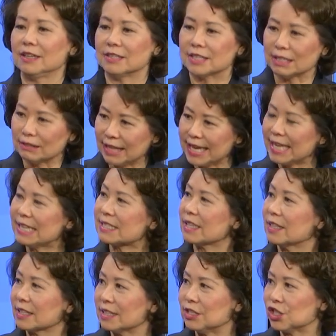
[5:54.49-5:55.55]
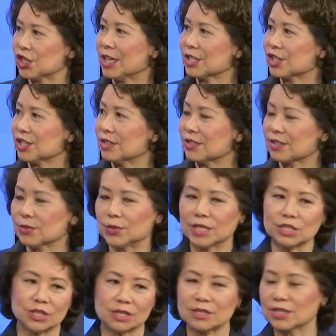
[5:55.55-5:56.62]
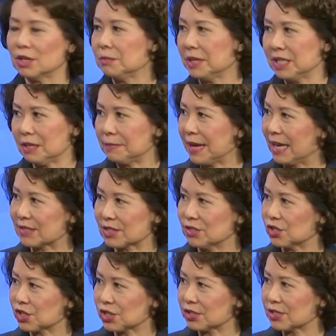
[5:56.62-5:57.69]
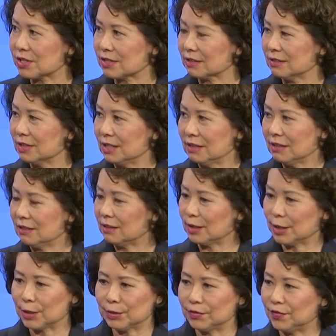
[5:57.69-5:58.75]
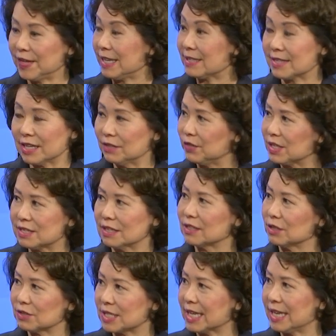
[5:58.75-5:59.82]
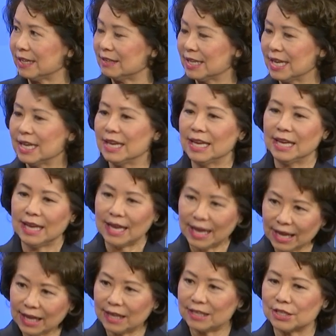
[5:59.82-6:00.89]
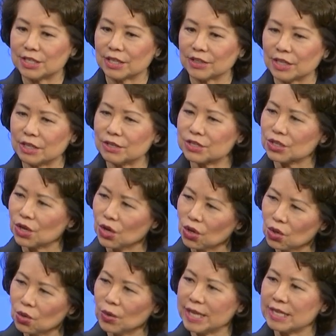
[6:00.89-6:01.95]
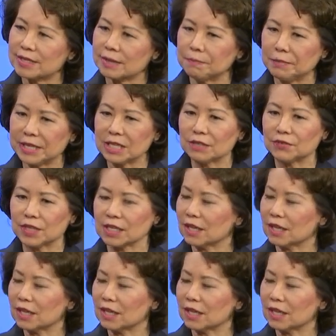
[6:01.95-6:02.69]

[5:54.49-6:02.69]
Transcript: delays and the congestions which so many passengers uh, face every single day. And there's always a bit of a